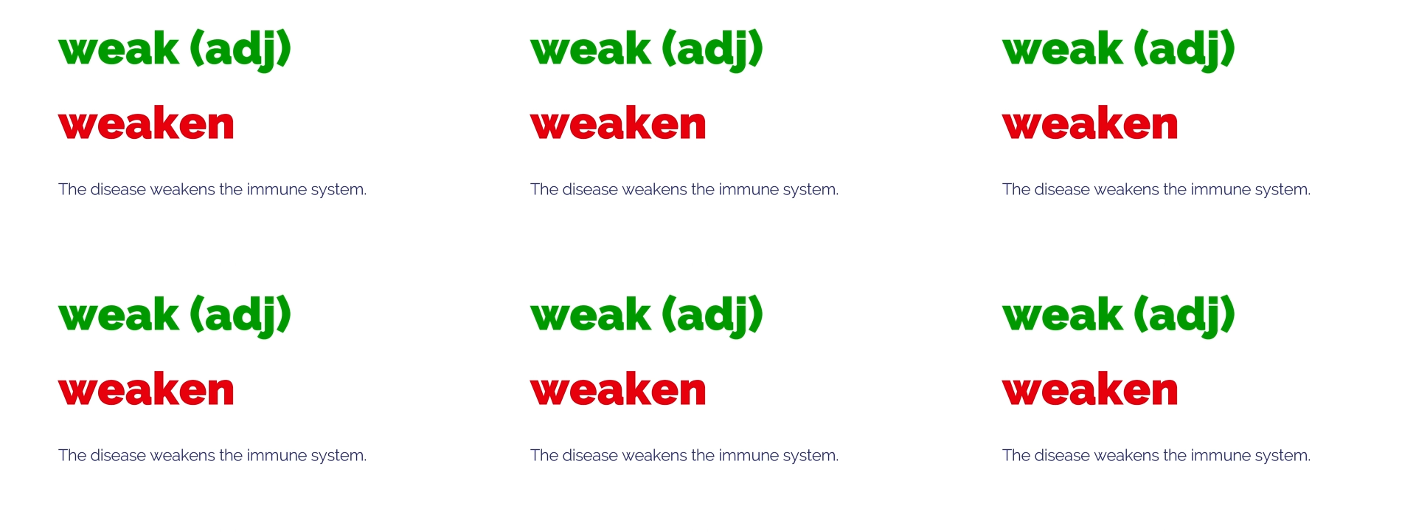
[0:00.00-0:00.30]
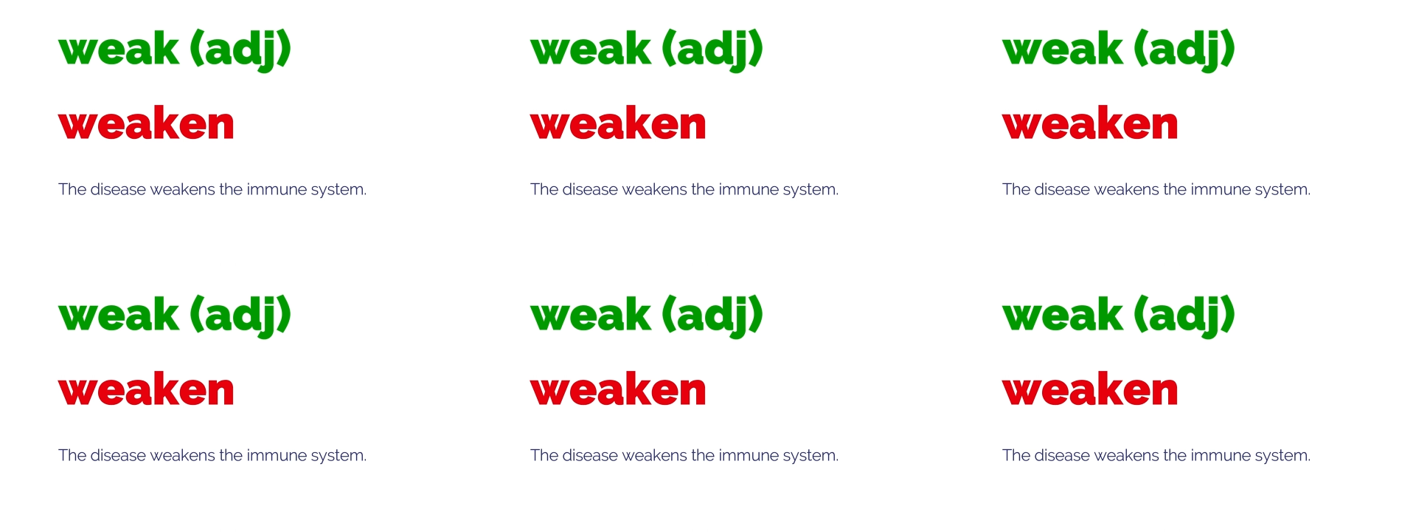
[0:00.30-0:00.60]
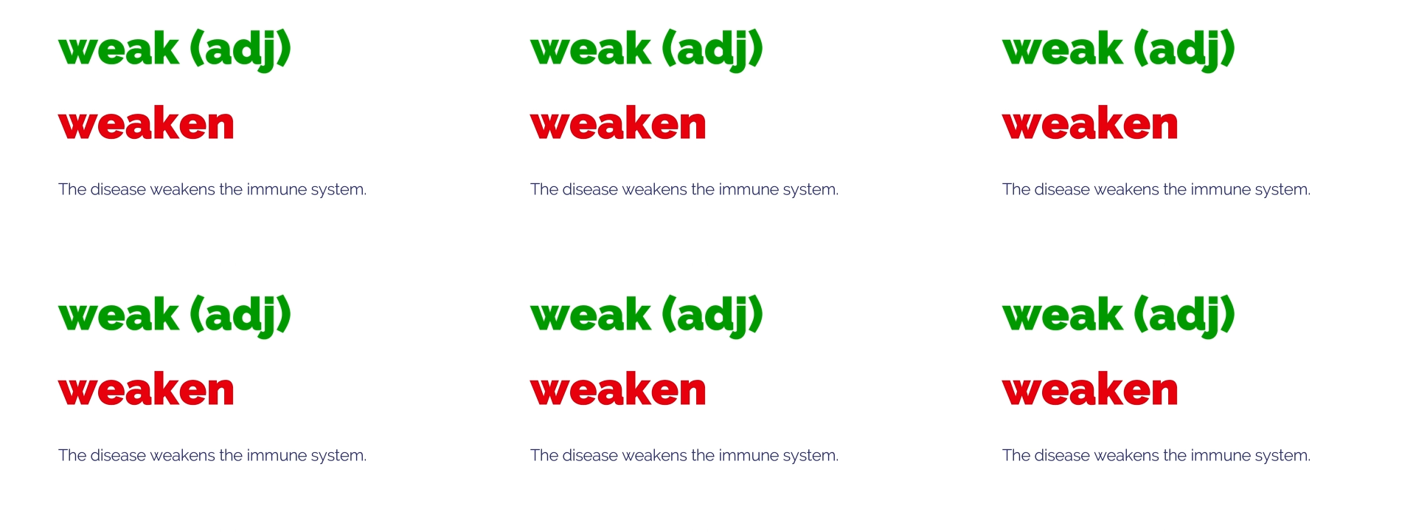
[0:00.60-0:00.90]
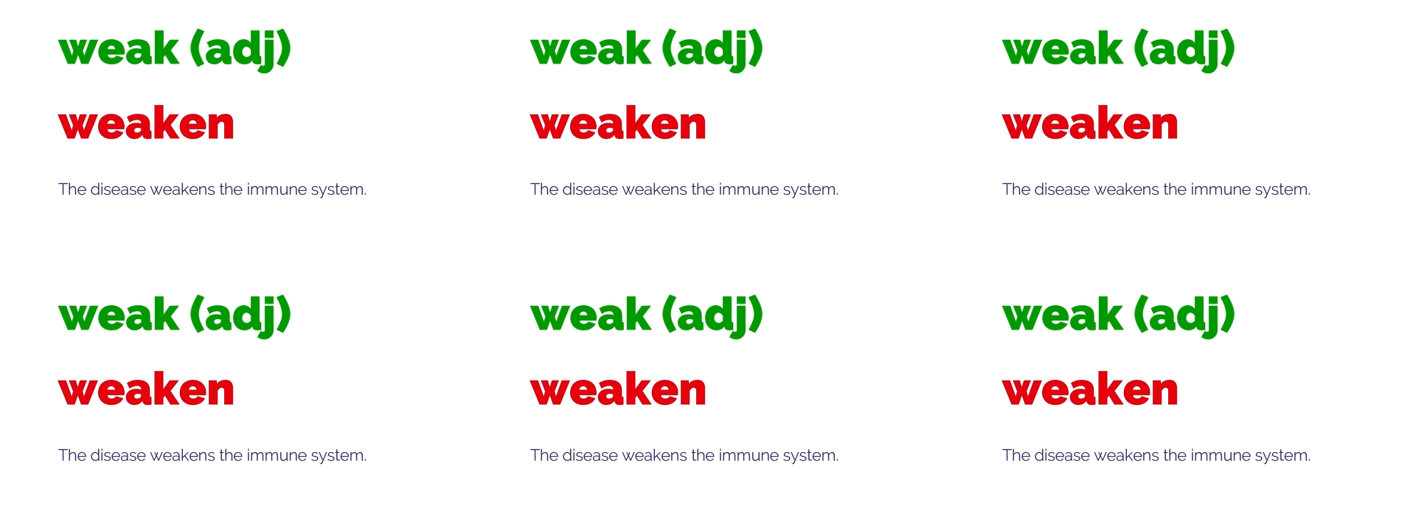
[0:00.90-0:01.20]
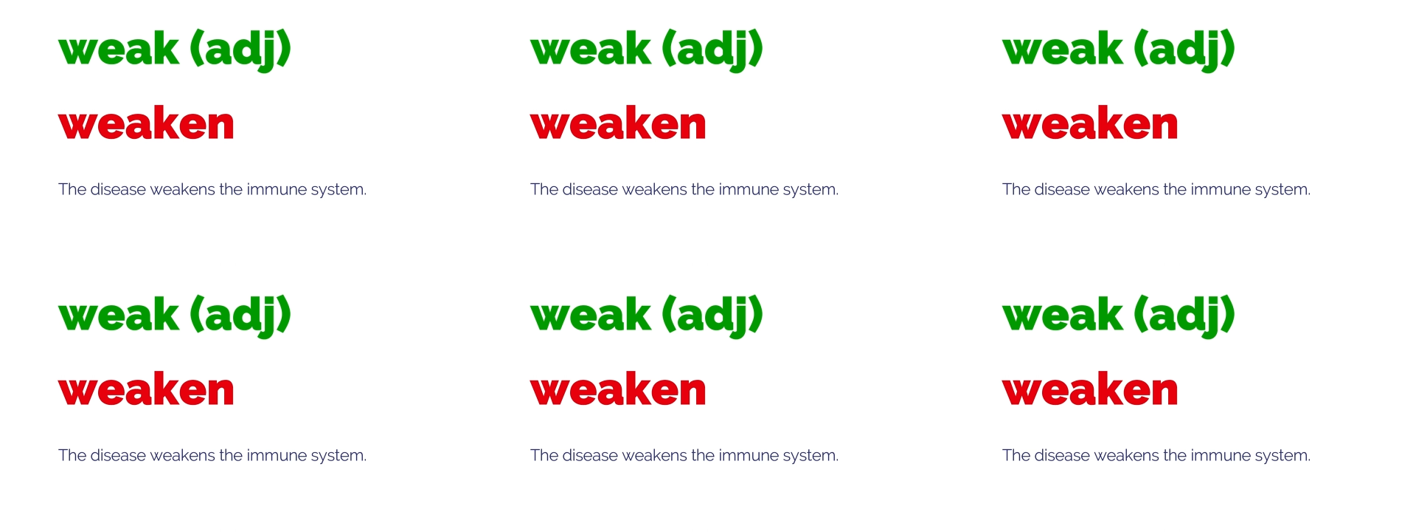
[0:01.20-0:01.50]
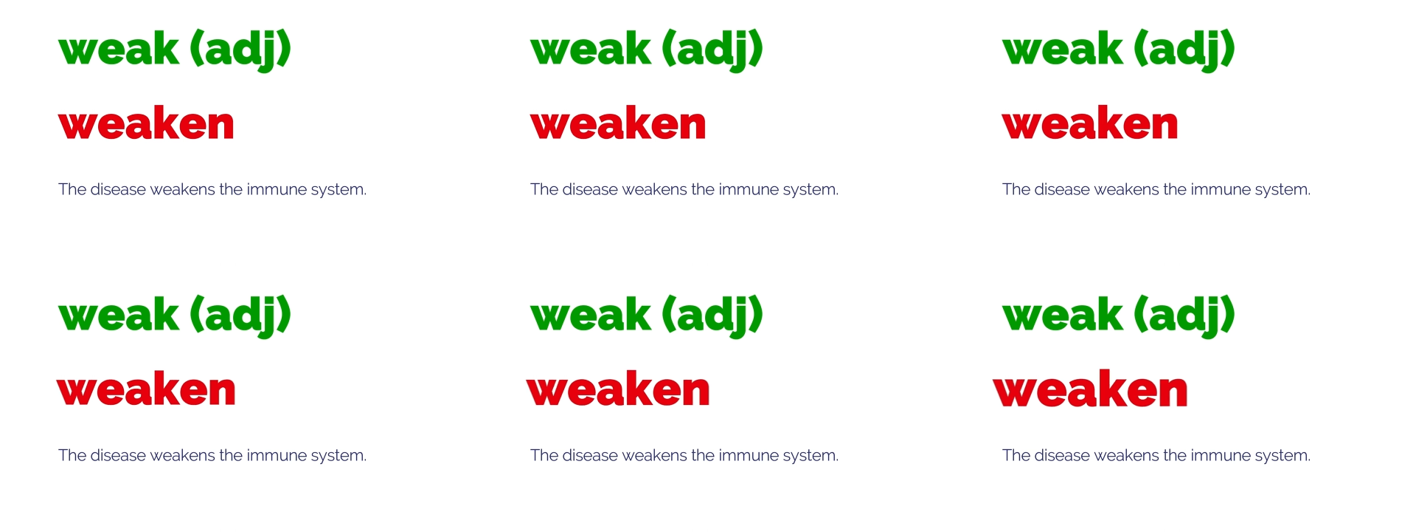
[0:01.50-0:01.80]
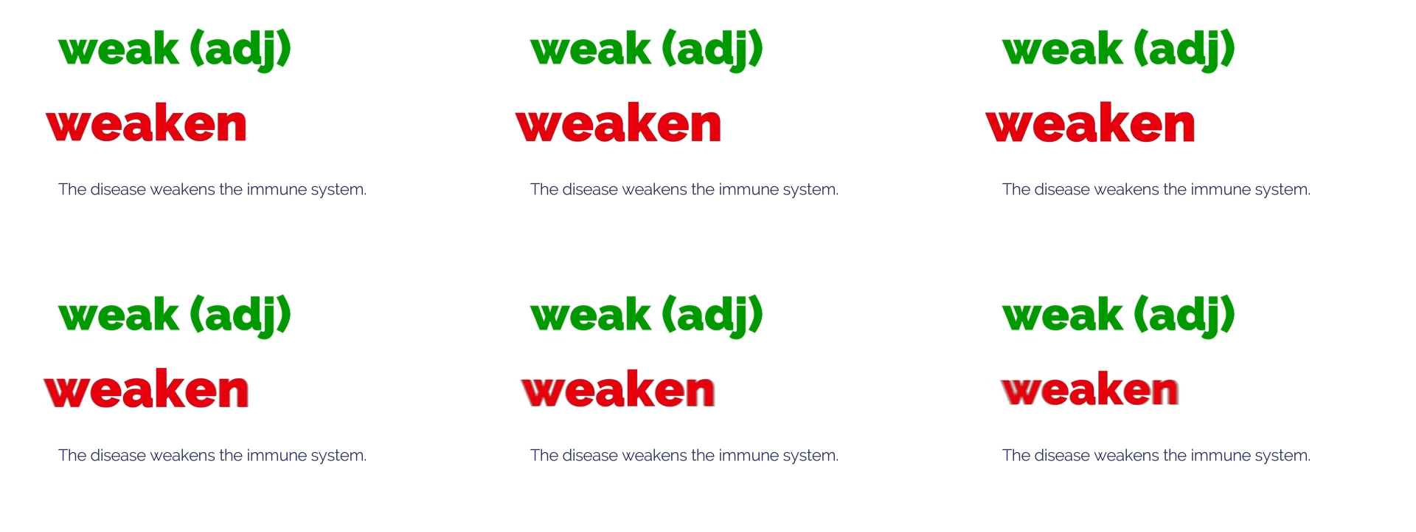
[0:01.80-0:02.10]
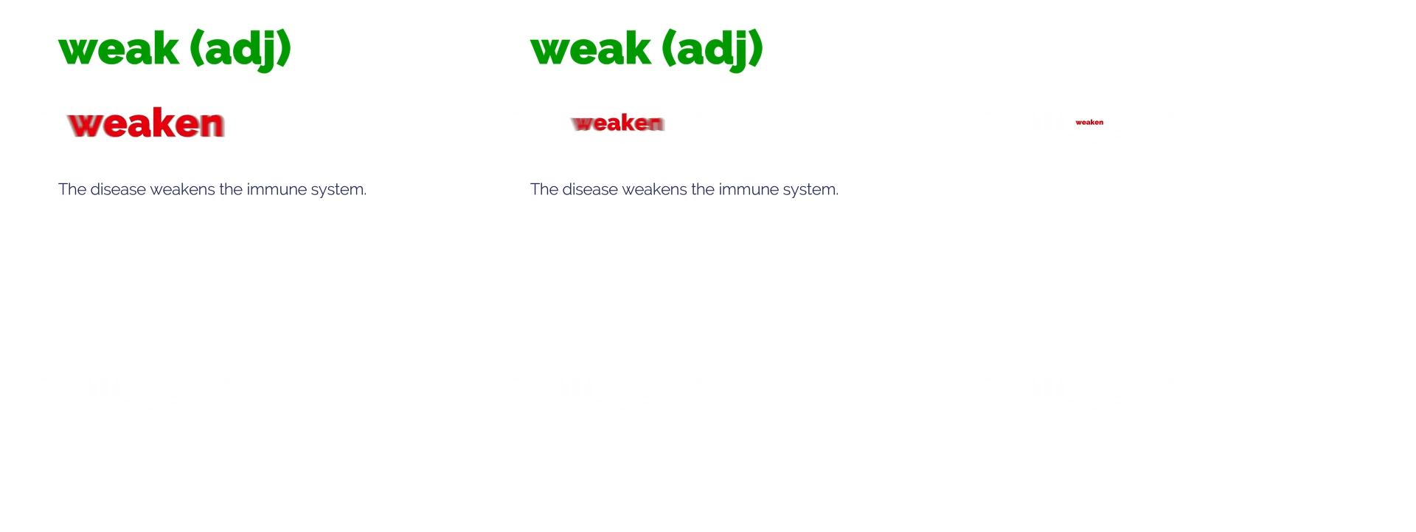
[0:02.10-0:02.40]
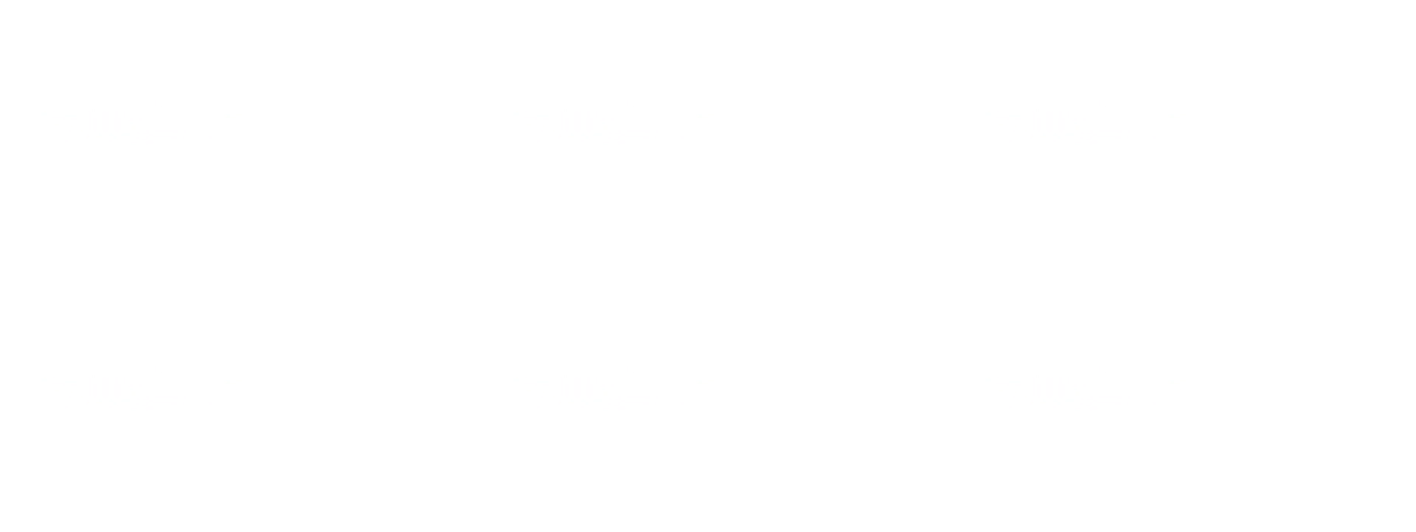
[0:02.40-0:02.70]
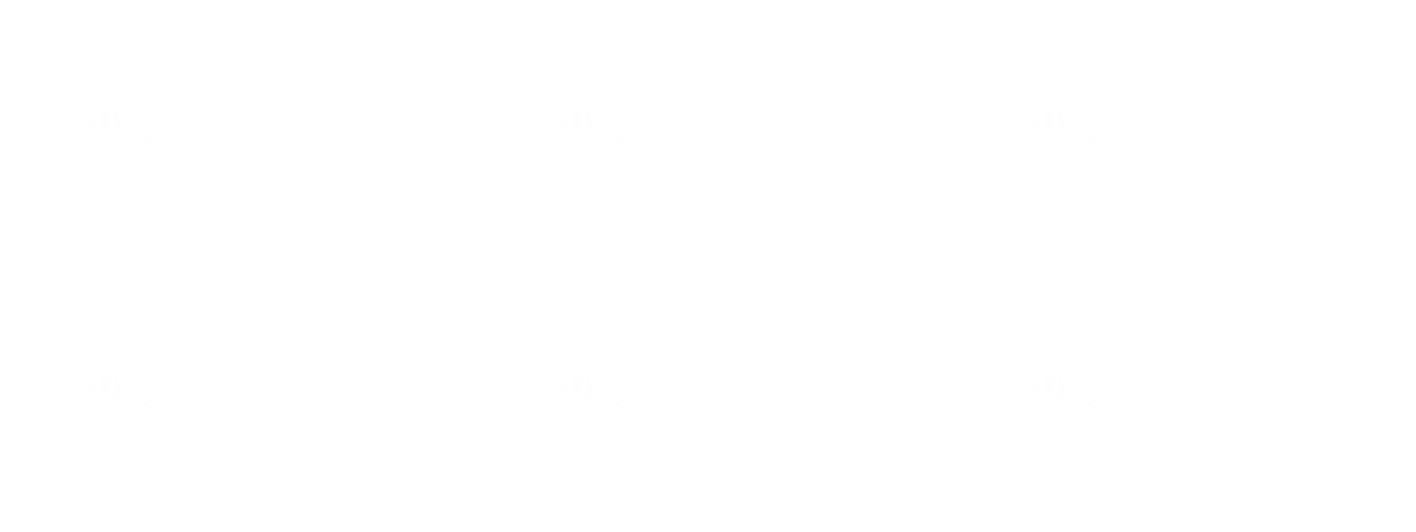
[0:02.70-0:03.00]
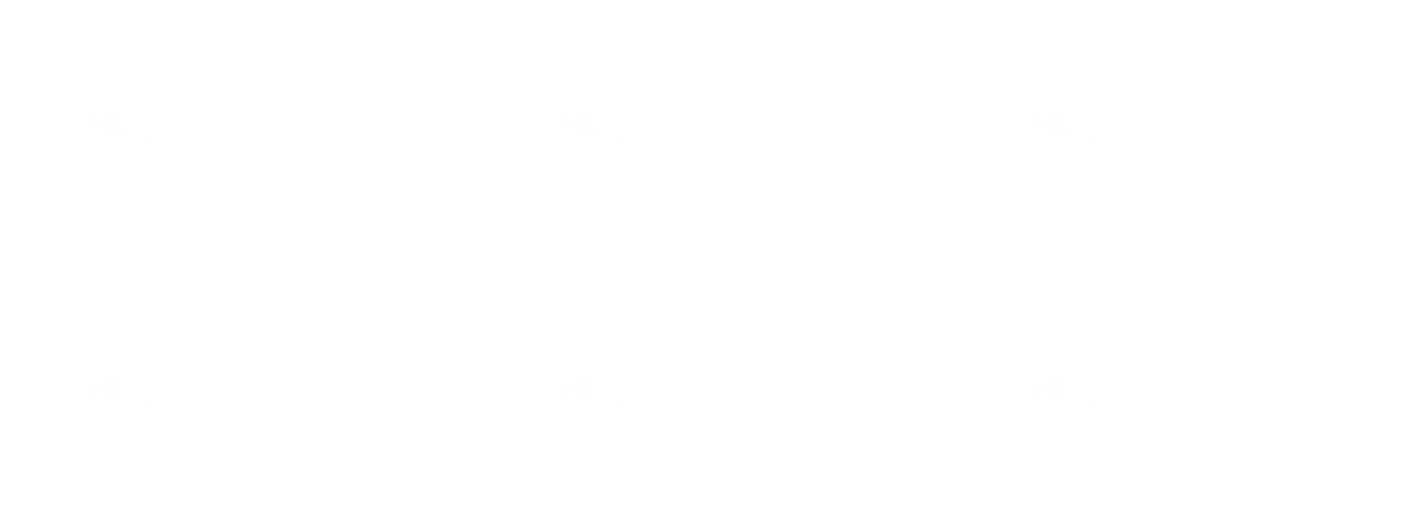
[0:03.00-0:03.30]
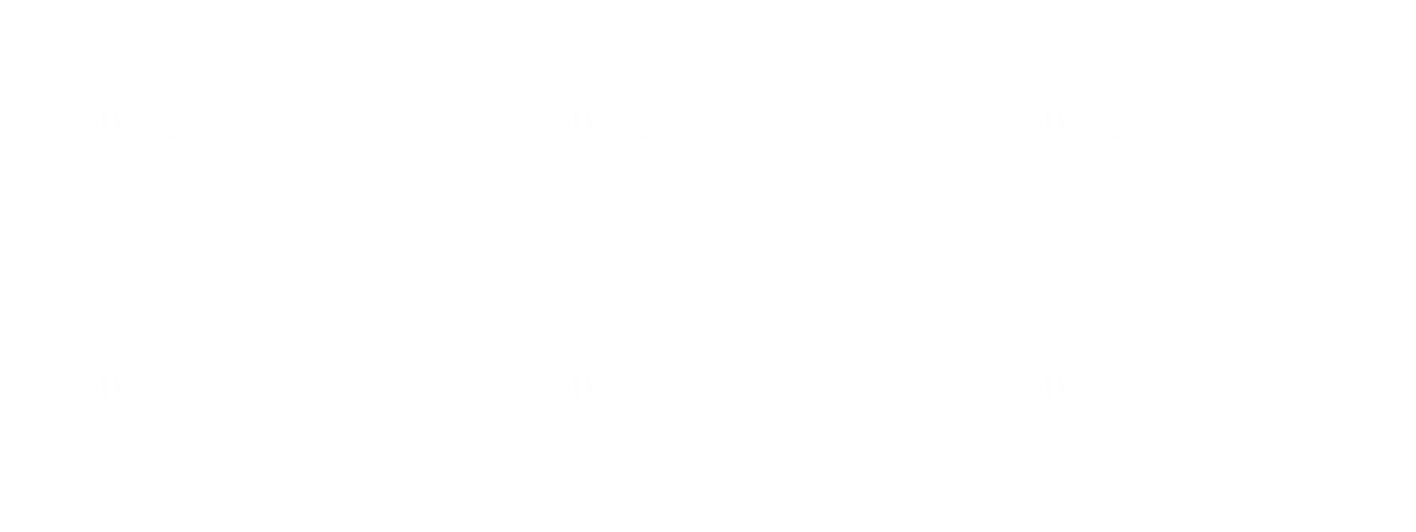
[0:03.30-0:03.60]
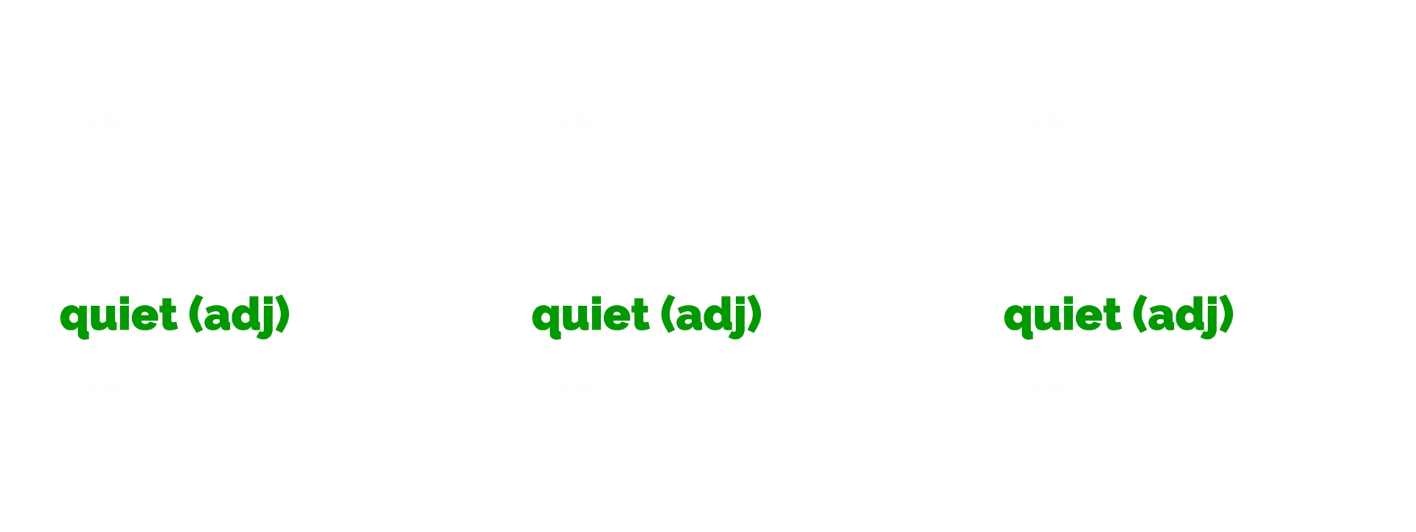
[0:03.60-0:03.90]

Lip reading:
Nobody's mouth can be seen.